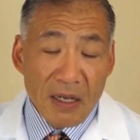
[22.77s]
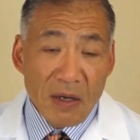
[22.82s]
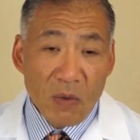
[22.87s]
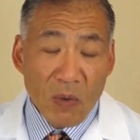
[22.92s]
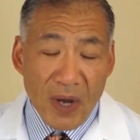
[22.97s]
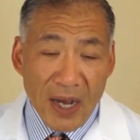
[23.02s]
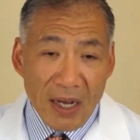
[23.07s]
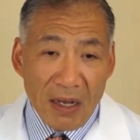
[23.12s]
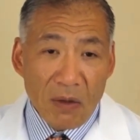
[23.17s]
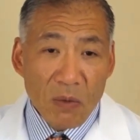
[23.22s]

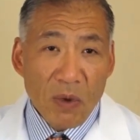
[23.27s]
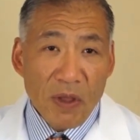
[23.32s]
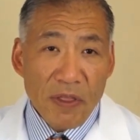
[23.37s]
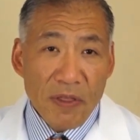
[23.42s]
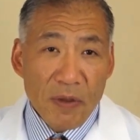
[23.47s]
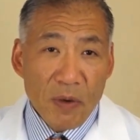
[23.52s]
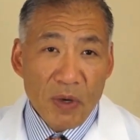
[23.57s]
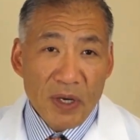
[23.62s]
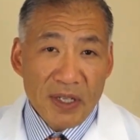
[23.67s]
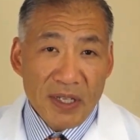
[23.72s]
Well, with
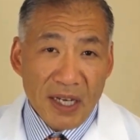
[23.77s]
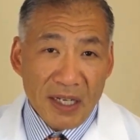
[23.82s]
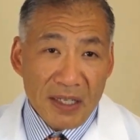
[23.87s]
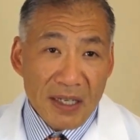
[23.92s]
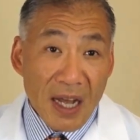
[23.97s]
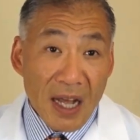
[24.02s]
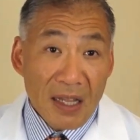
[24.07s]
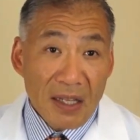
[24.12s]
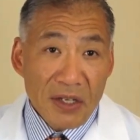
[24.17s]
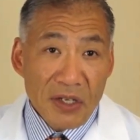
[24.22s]
newer
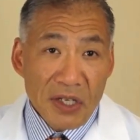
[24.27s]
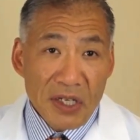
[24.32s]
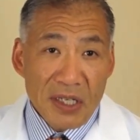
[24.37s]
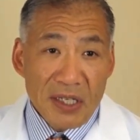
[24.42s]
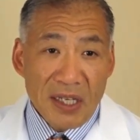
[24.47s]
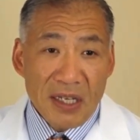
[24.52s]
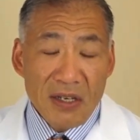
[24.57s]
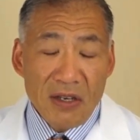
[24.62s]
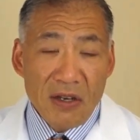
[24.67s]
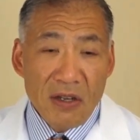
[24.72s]

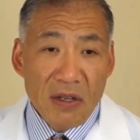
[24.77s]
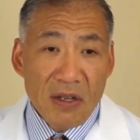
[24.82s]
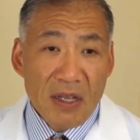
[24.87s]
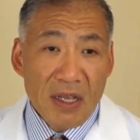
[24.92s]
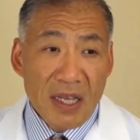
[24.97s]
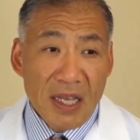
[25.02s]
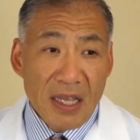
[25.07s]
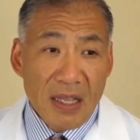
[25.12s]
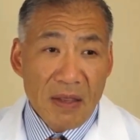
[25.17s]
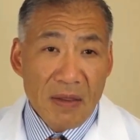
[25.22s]
technologies and
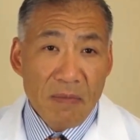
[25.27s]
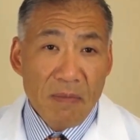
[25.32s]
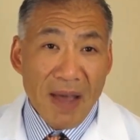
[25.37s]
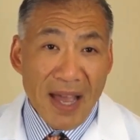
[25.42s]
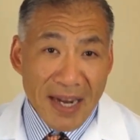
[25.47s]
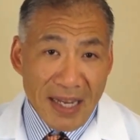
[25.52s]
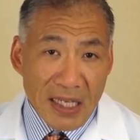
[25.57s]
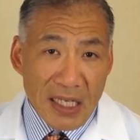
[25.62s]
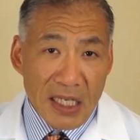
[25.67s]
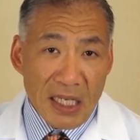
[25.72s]
in
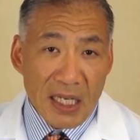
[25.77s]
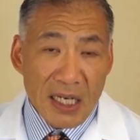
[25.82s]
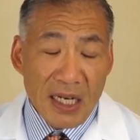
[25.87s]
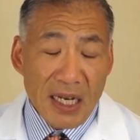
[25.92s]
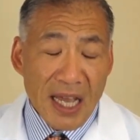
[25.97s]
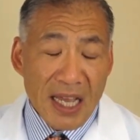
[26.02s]
medicine,